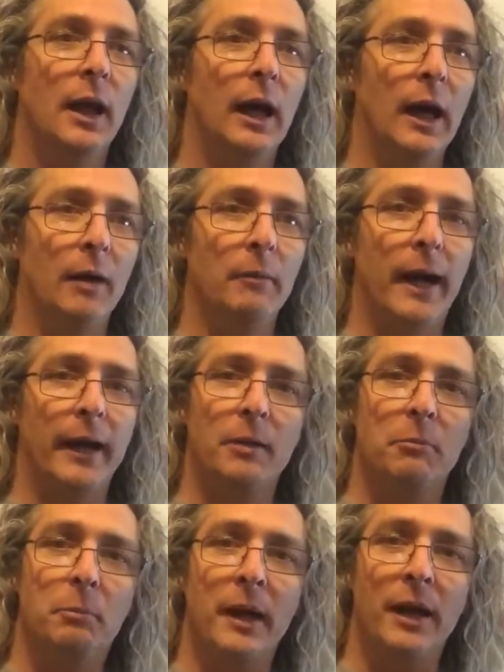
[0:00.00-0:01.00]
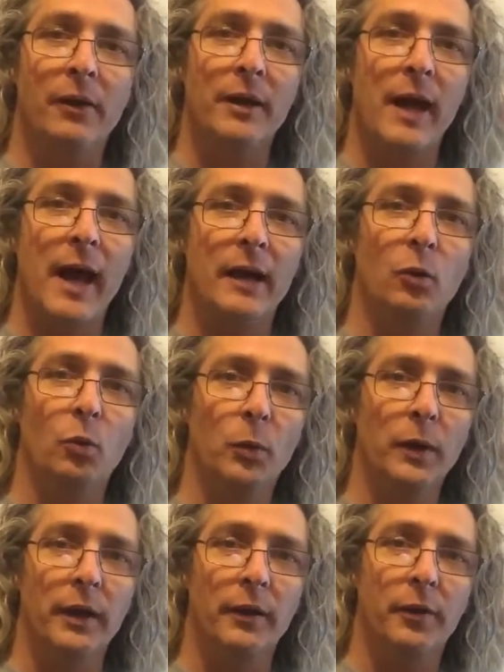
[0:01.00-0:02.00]
and comparing that
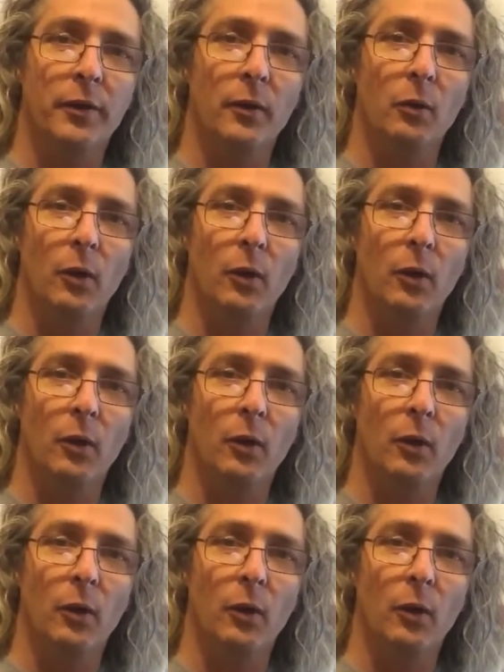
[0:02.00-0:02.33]
with